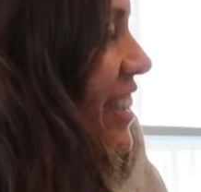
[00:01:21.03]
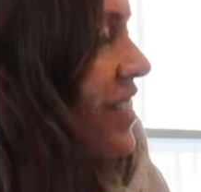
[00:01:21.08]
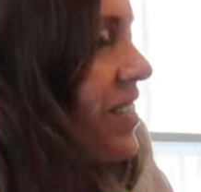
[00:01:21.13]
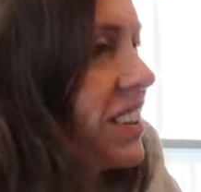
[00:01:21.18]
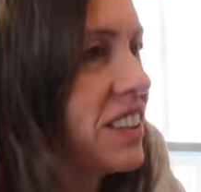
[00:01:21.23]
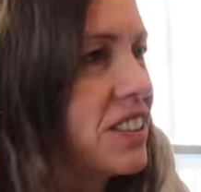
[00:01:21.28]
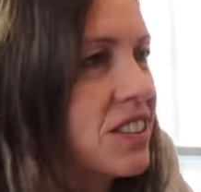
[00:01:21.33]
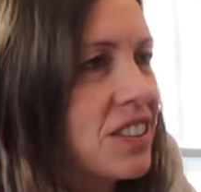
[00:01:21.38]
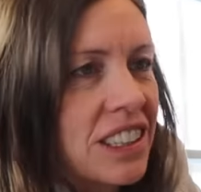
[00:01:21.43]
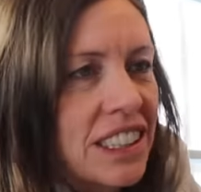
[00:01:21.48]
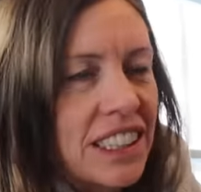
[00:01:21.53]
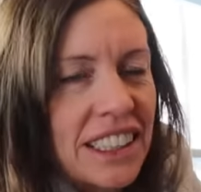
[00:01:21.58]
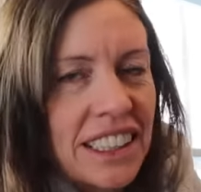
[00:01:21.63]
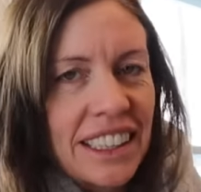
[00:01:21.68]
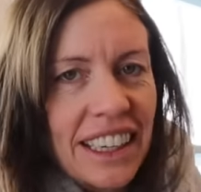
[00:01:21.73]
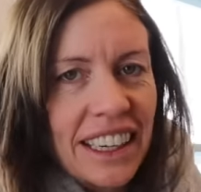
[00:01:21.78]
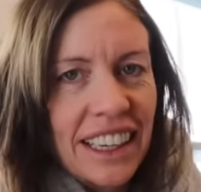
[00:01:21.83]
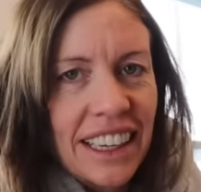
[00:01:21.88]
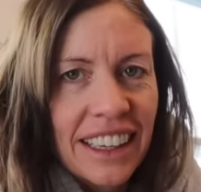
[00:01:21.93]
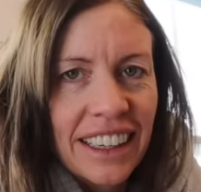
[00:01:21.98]
We
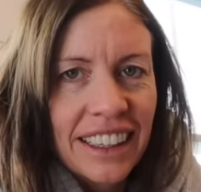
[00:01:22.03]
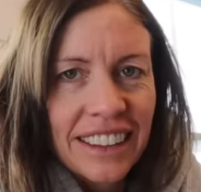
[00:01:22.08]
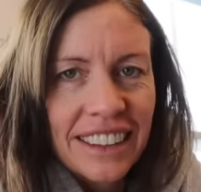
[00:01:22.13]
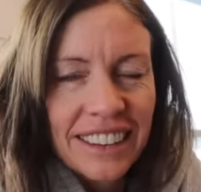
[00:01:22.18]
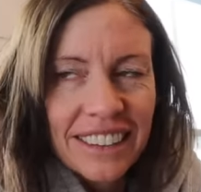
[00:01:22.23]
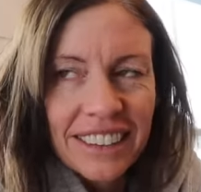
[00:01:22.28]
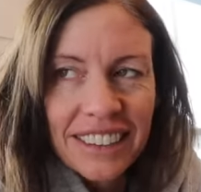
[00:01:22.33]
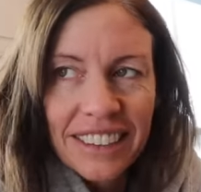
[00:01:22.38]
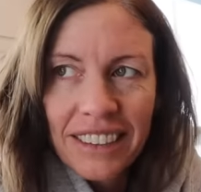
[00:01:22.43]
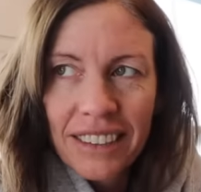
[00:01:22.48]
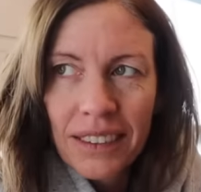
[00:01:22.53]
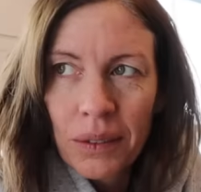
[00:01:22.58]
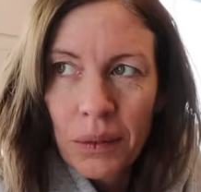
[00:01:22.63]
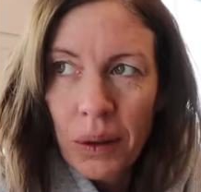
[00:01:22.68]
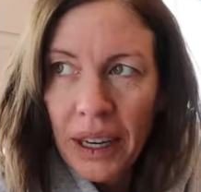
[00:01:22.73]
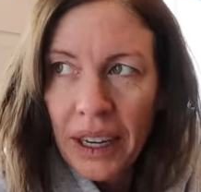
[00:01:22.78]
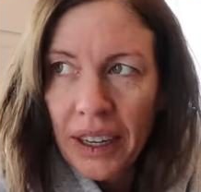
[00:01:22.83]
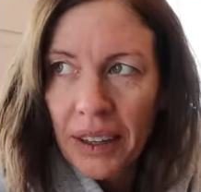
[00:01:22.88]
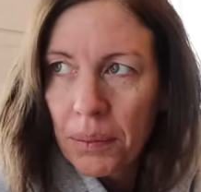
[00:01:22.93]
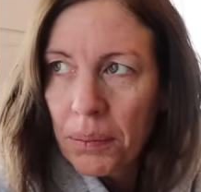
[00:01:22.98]
usually uh,
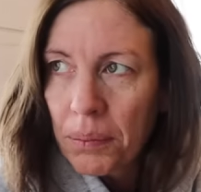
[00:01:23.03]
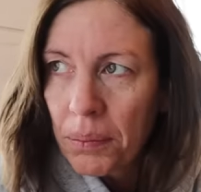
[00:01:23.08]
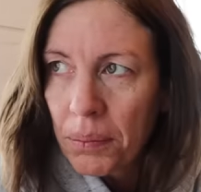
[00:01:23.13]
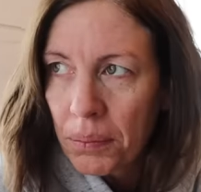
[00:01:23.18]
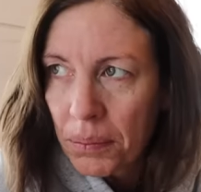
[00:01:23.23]
wear